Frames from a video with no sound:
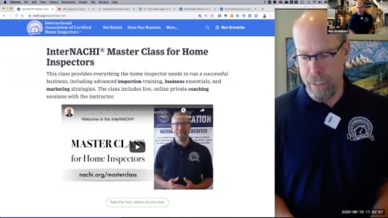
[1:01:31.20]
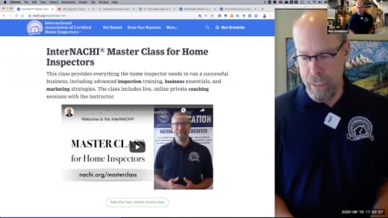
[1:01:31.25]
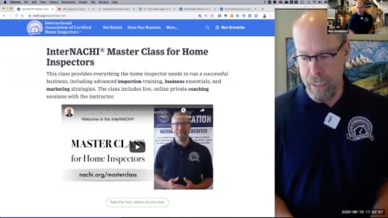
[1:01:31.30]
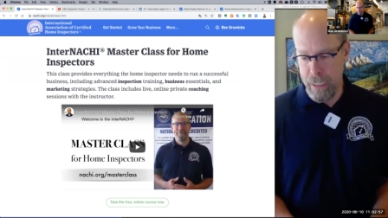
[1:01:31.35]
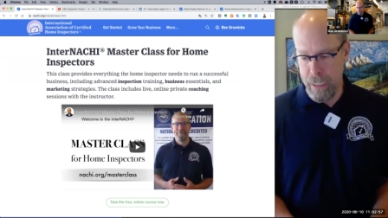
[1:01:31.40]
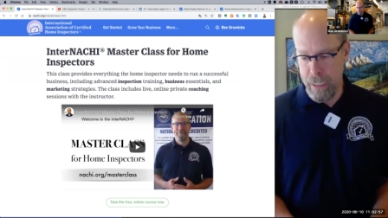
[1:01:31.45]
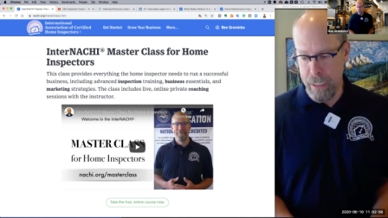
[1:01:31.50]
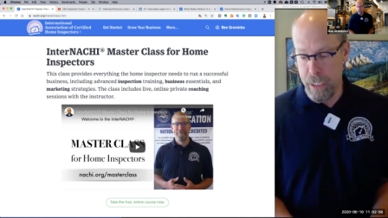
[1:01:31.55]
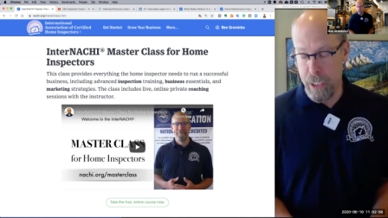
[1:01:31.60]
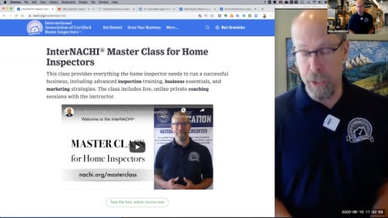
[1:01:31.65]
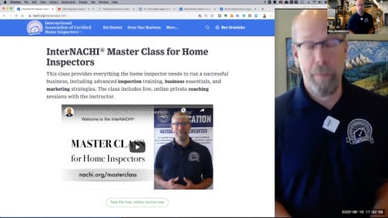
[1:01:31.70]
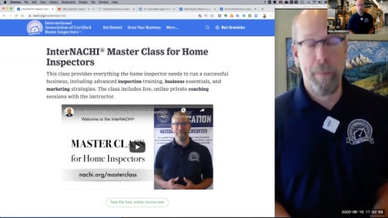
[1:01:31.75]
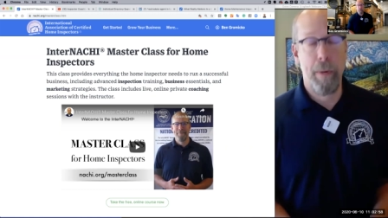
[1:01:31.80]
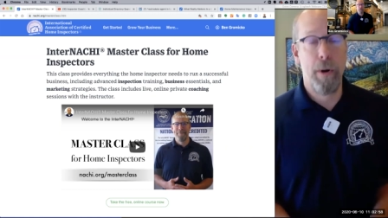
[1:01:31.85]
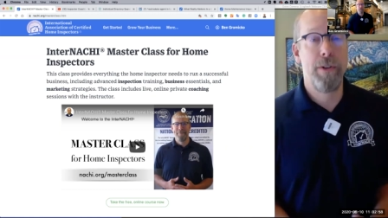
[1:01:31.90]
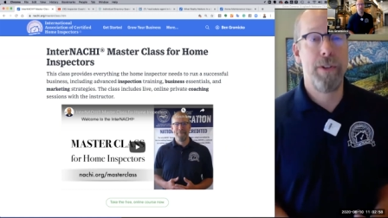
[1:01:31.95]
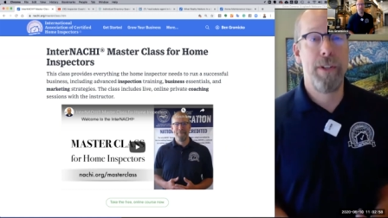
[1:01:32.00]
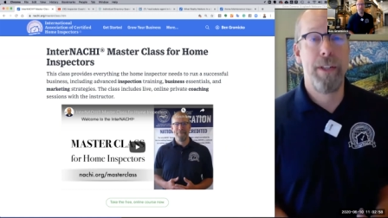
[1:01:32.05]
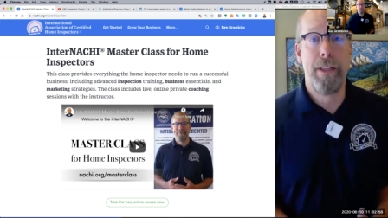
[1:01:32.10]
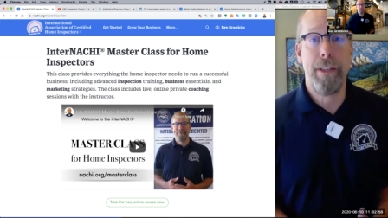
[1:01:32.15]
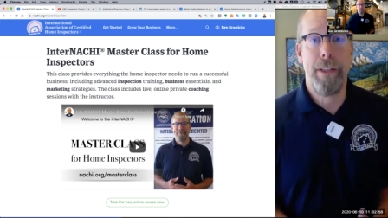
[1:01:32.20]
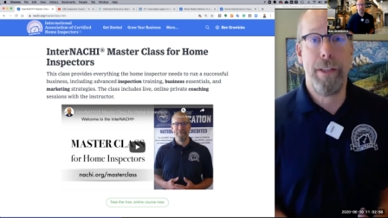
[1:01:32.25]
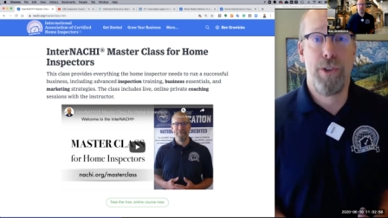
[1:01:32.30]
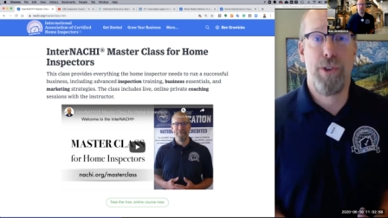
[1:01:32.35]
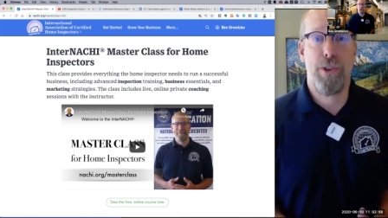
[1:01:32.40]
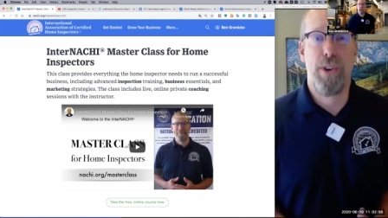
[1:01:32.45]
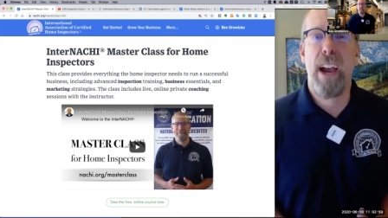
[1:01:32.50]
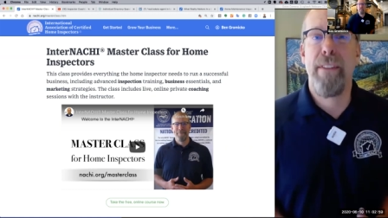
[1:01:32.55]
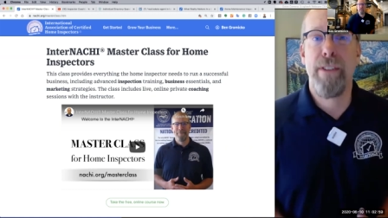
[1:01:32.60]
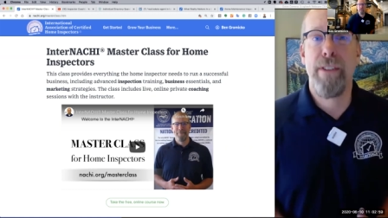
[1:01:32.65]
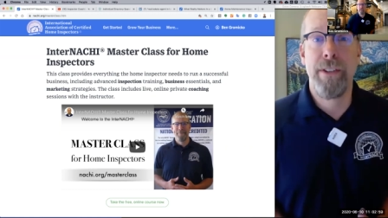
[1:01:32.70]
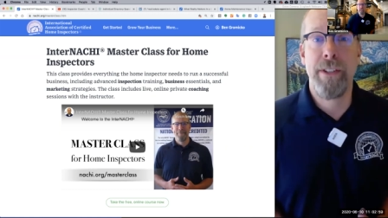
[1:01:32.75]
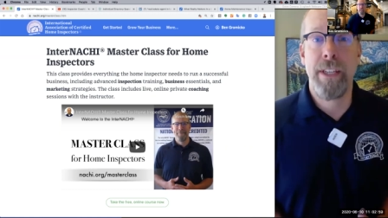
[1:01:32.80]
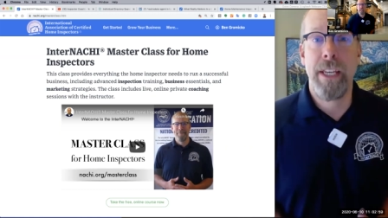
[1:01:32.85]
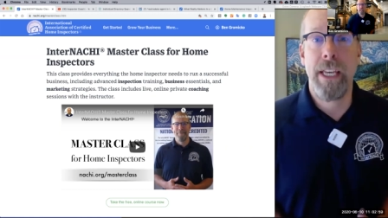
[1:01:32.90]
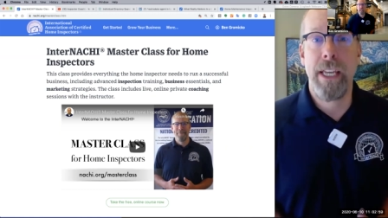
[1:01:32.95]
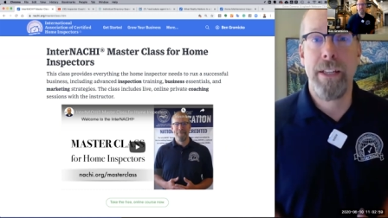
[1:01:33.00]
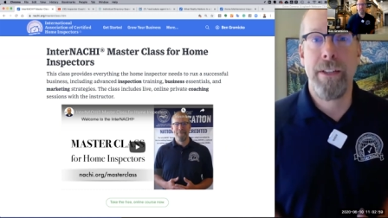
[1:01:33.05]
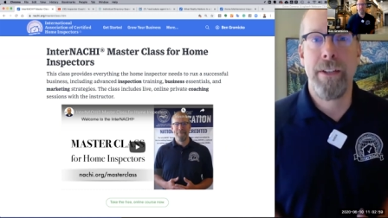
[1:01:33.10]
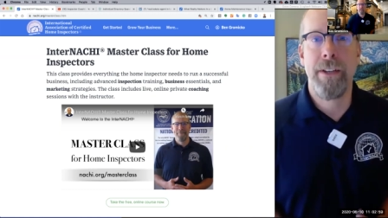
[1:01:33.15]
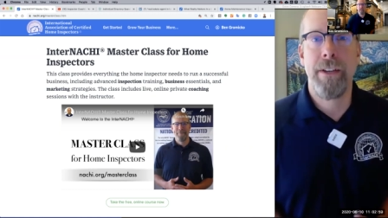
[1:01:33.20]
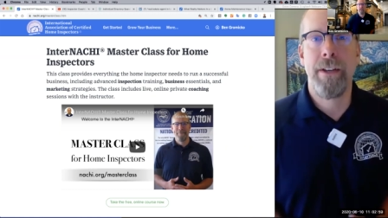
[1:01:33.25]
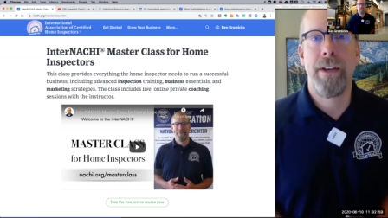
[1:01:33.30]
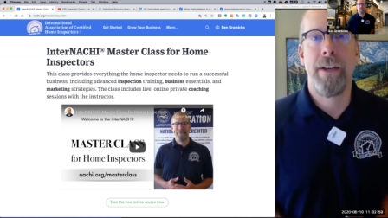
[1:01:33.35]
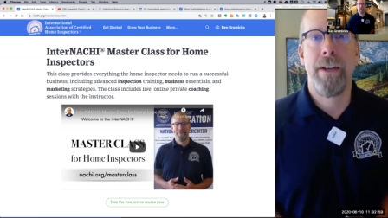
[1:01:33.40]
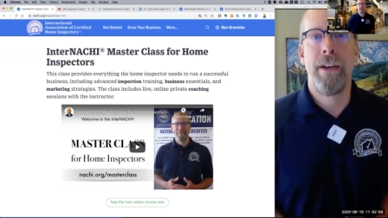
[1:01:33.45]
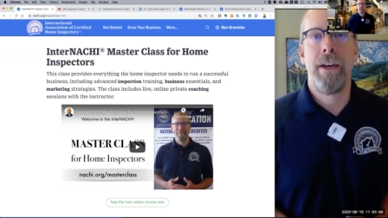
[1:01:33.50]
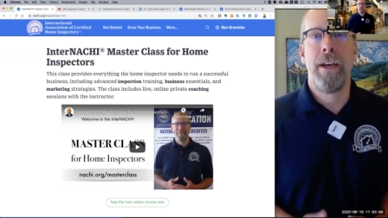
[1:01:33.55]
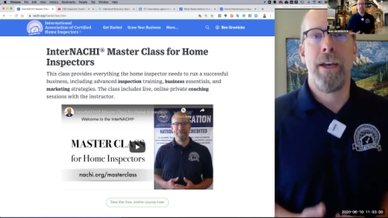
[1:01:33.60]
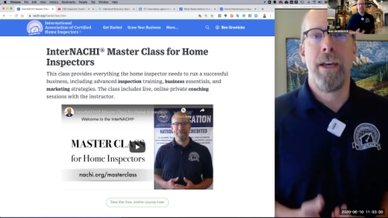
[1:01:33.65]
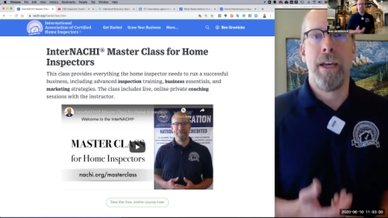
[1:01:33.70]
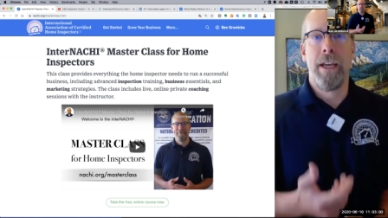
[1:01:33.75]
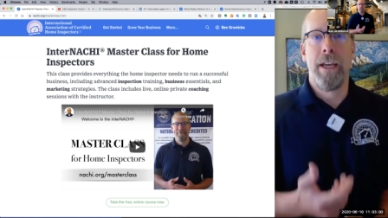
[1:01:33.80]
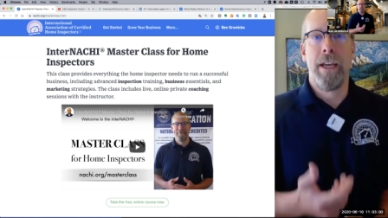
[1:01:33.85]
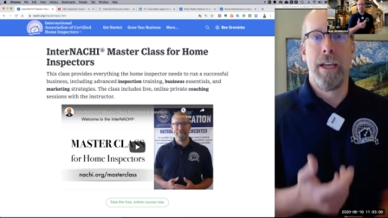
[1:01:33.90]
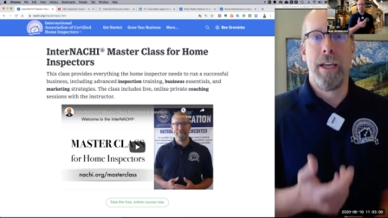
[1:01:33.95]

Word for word: you know, the person in the driver's seat is